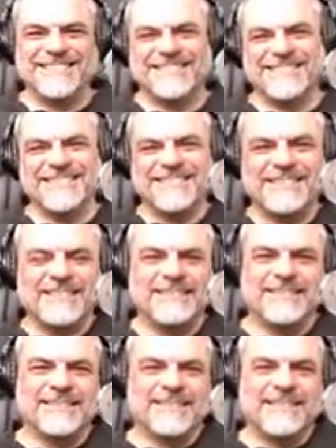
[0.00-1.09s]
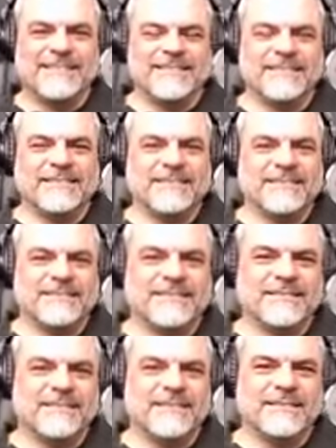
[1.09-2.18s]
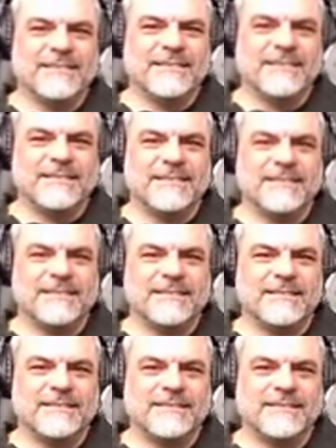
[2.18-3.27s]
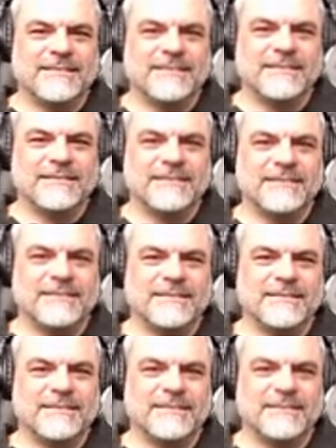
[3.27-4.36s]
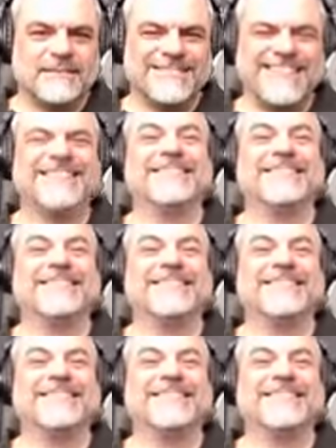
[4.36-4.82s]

The person shown says nothing.